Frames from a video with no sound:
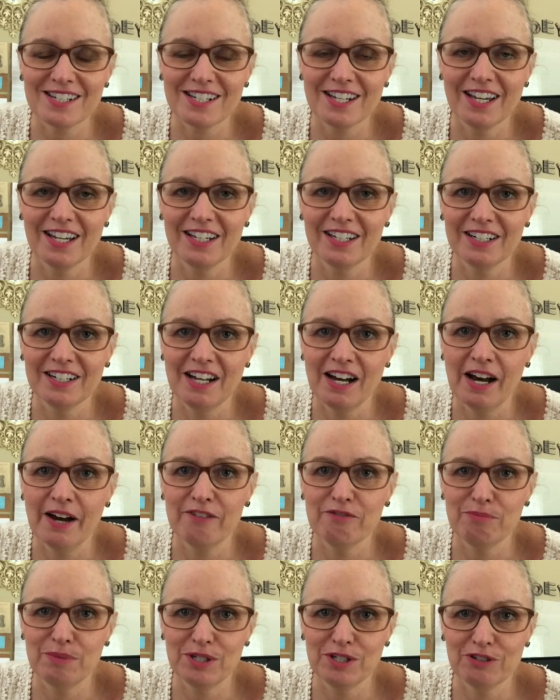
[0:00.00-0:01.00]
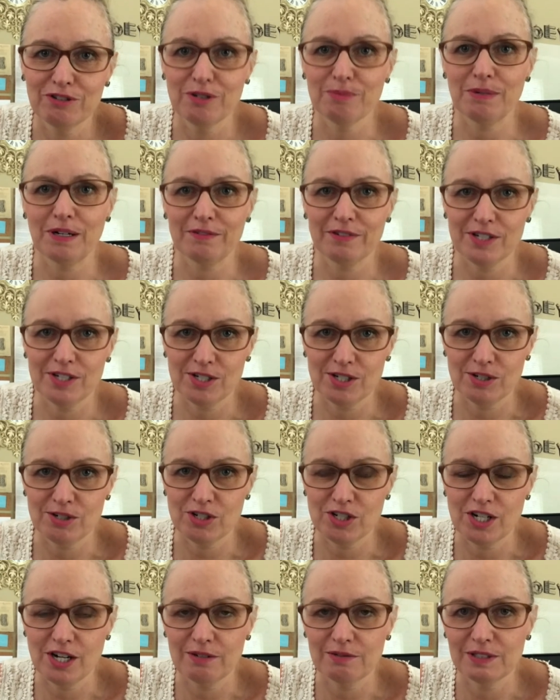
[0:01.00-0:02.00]
And I've been doing my research
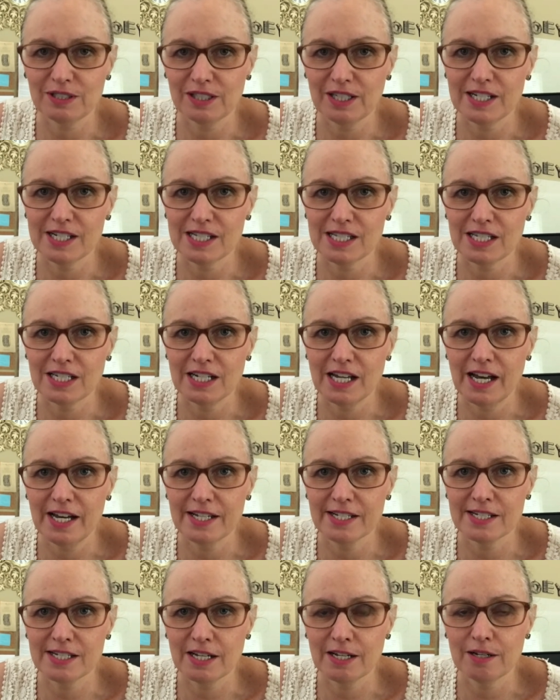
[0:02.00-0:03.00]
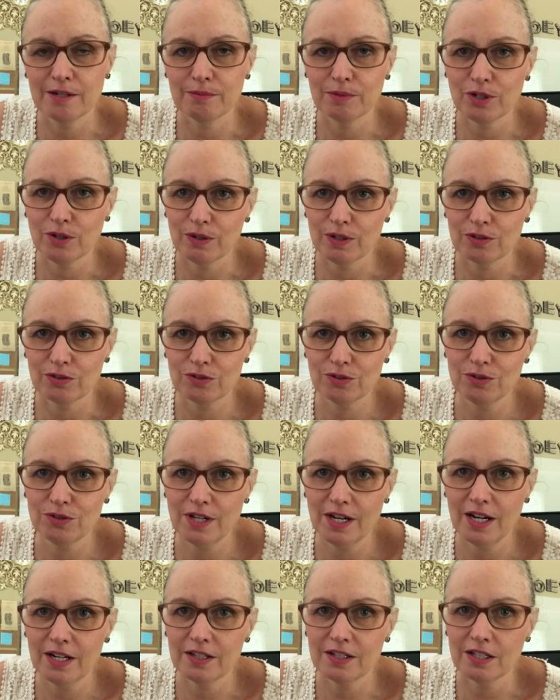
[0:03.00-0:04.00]
and I realized that as I am going through
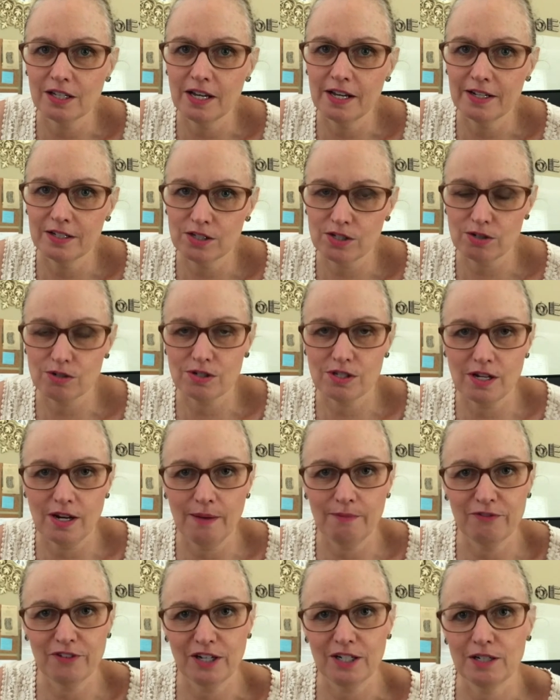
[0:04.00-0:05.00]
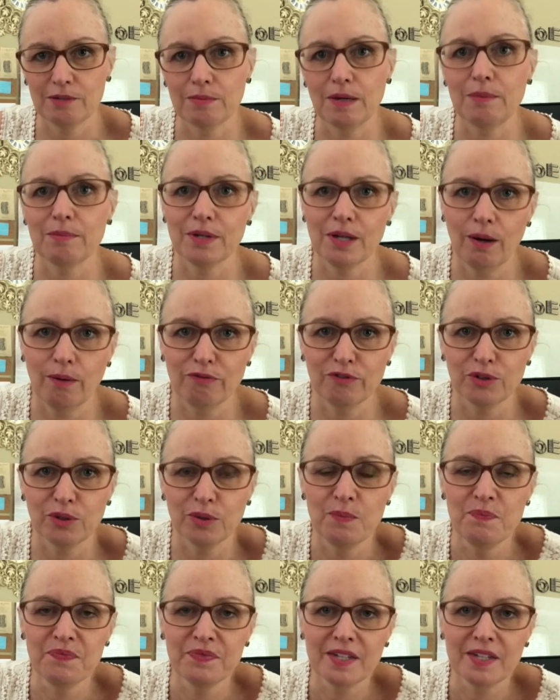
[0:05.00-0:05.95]
that, the answers that I'm finding might be helpful